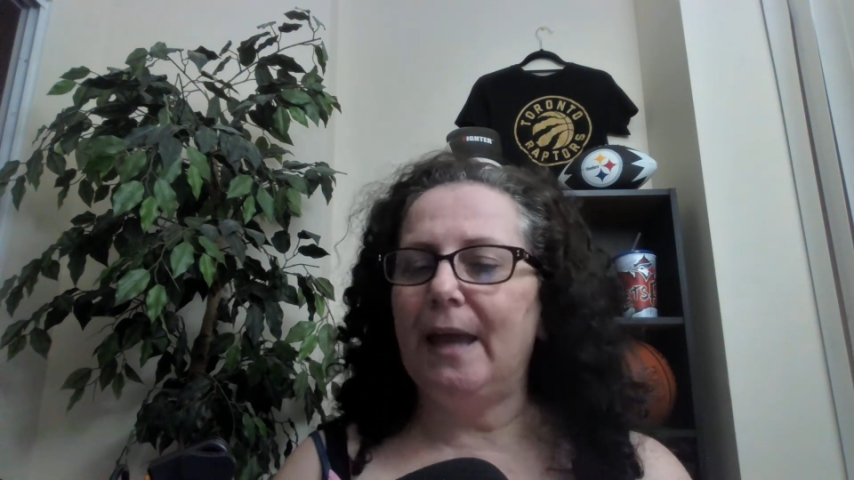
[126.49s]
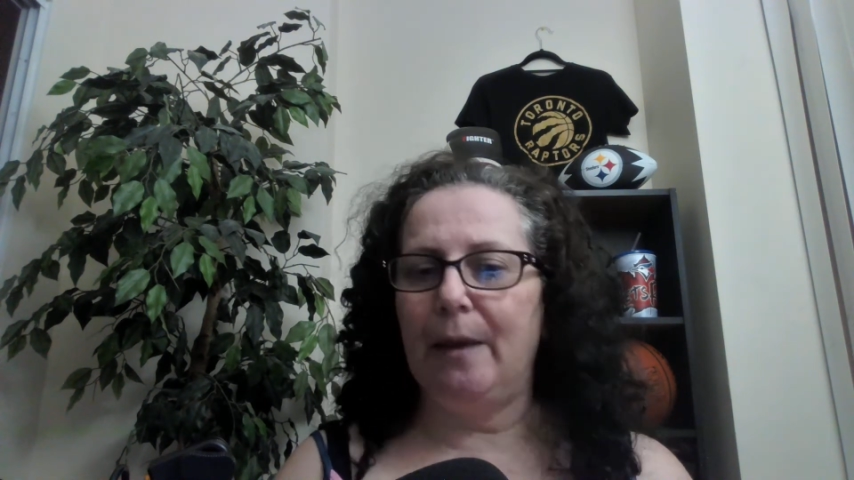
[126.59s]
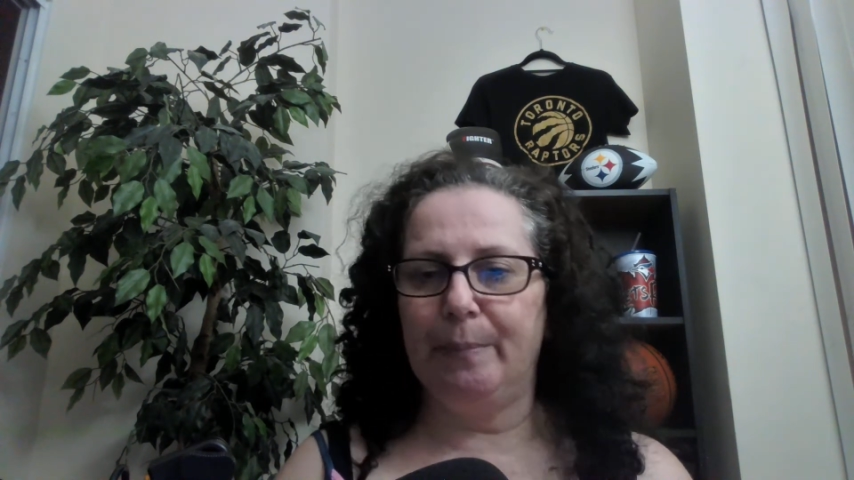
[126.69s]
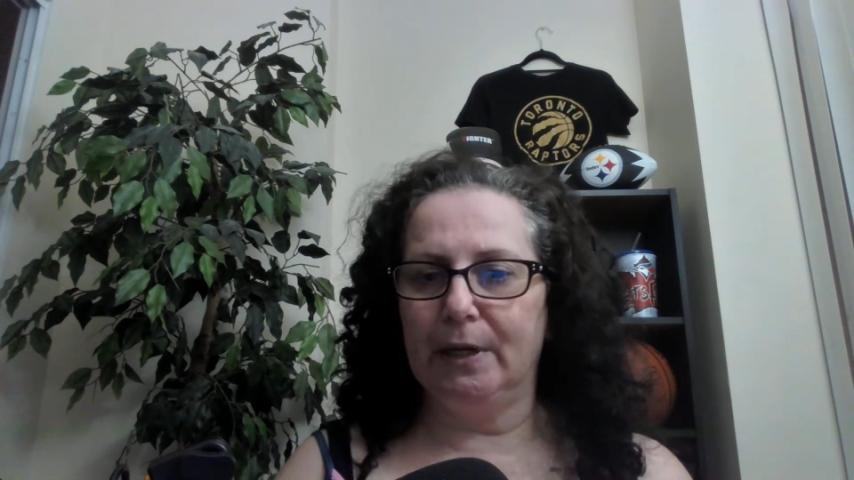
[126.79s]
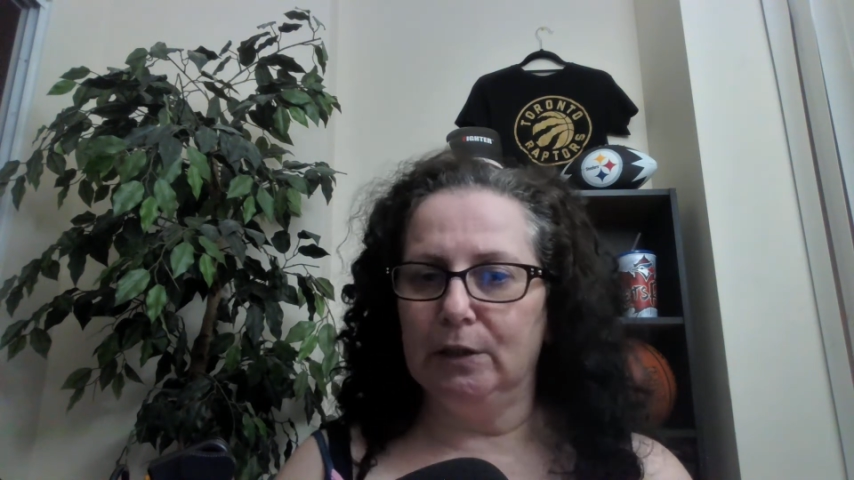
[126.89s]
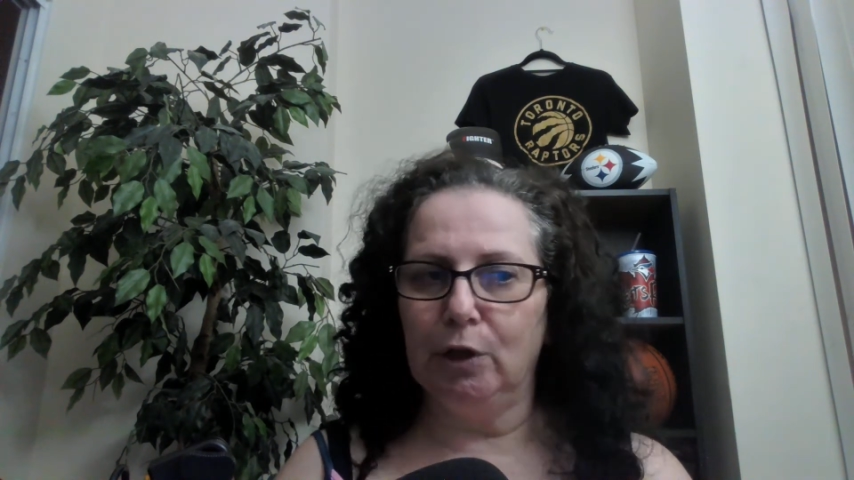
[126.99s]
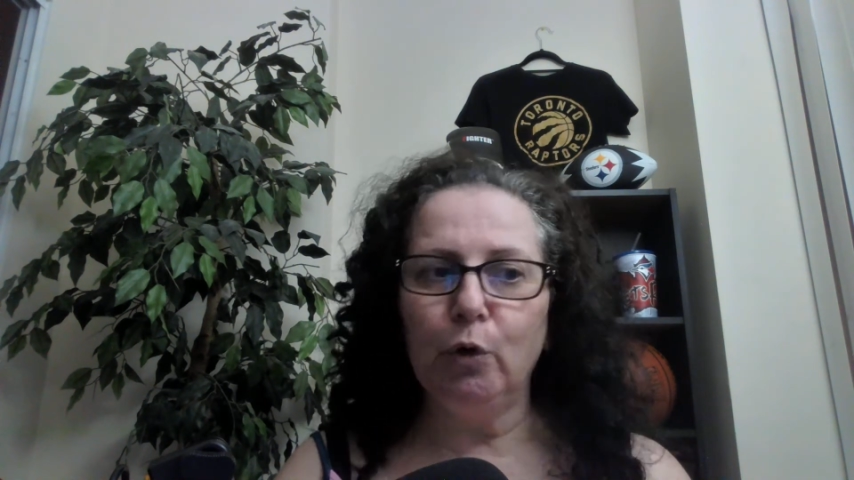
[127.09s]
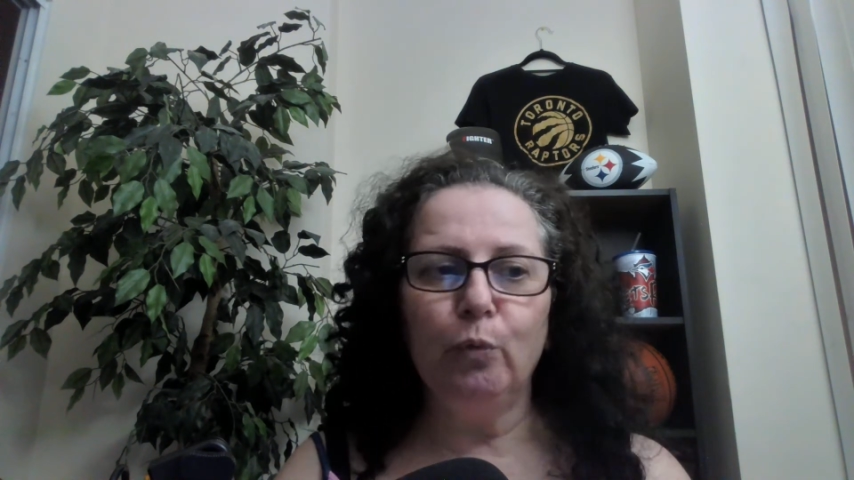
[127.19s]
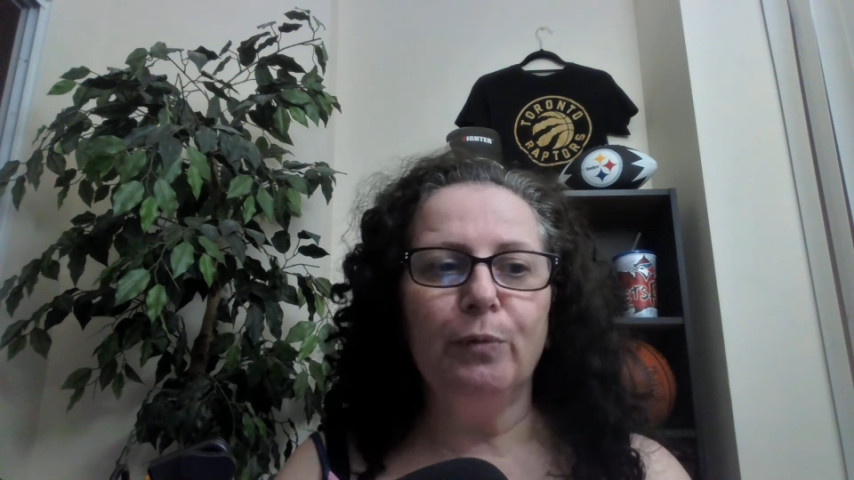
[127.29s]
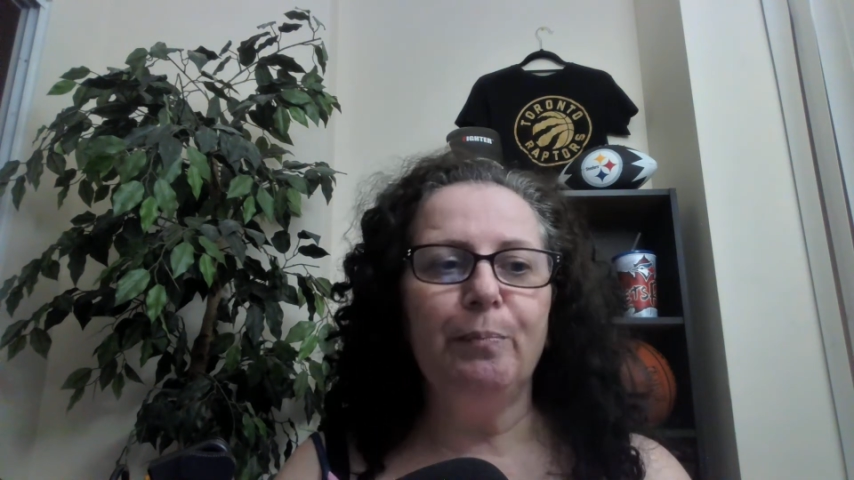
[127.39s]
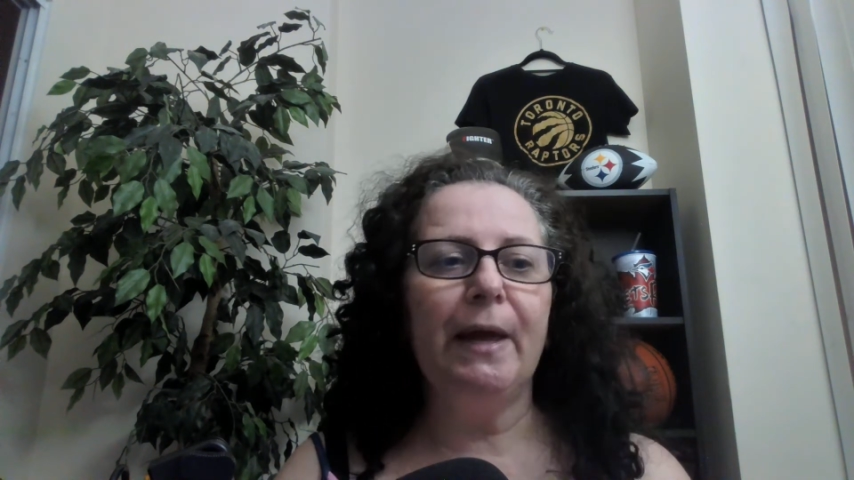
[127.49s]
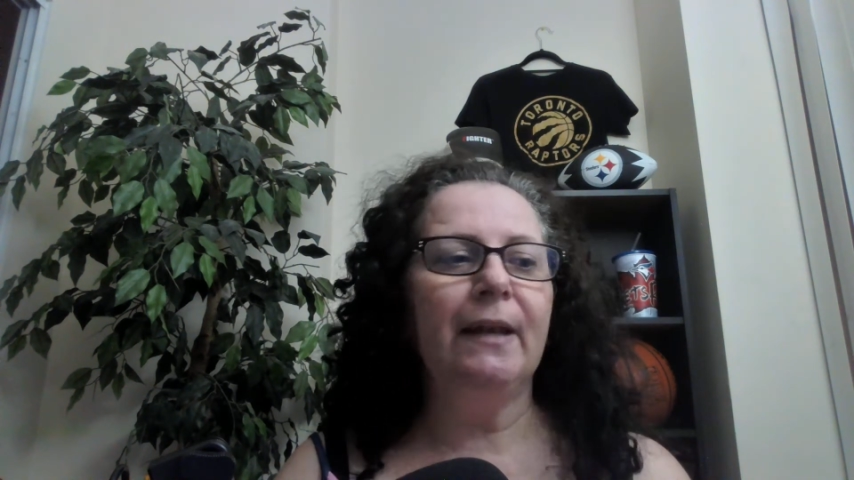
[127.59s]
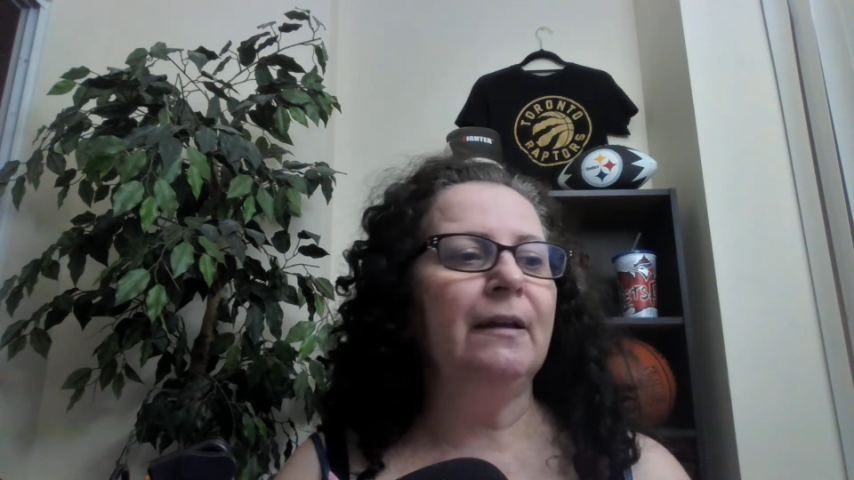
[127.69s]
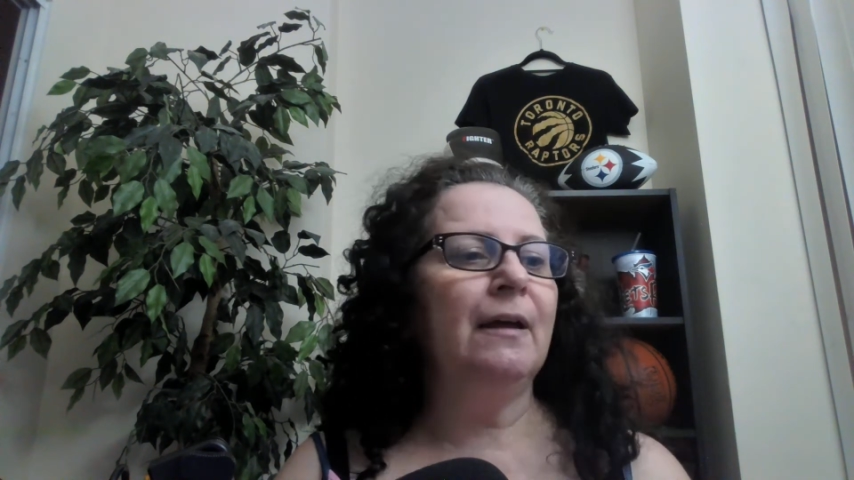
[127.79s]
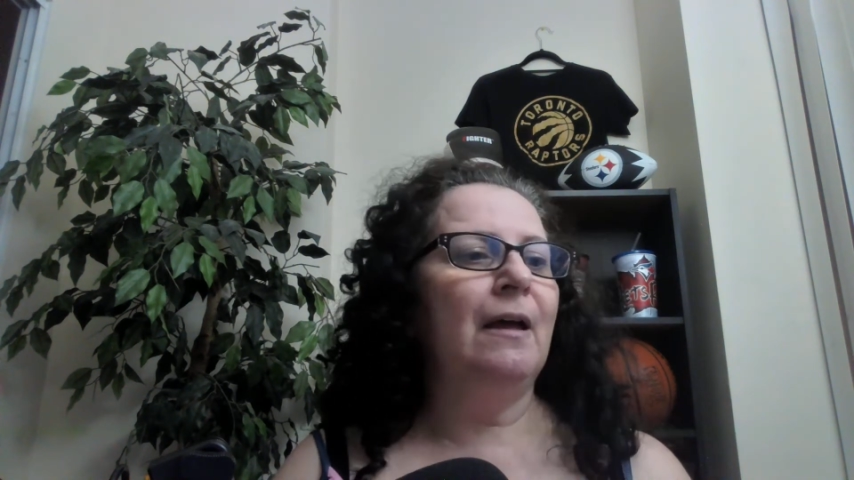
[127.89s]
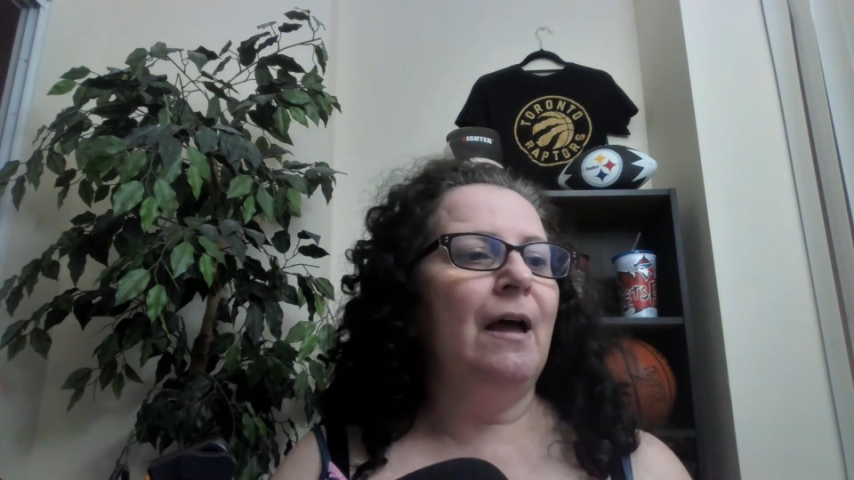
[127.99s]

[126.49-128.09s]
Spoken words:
can't be alone with men.